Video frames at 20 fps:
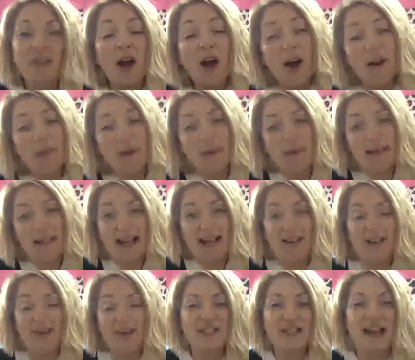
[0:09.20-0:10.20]
I'm Ebony
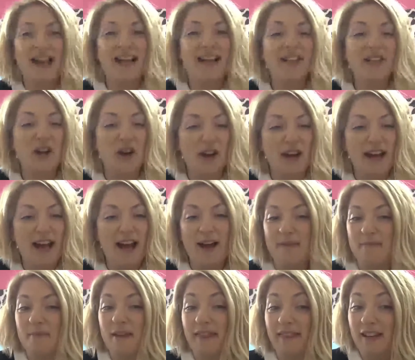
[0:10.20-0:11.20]
Allard and I
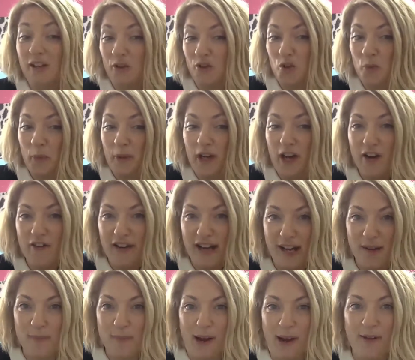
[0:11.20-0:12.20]
am the Entrepreneur
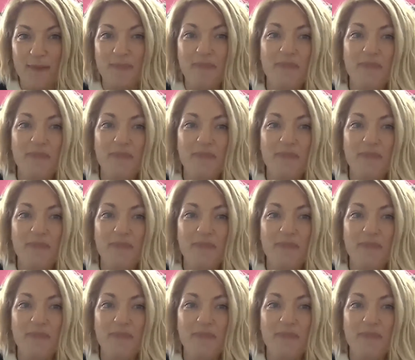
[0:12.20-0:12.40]
Enabler.